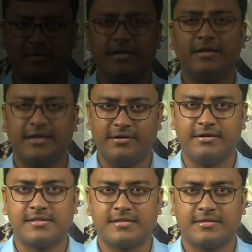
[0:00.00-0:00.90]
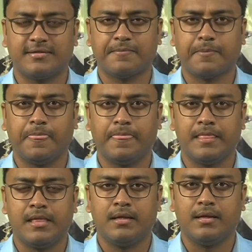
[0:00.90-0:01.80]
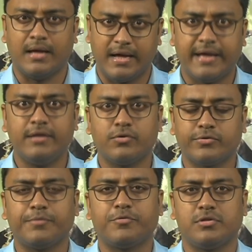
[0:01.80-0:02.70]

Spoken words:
Dear learners, I, Dr.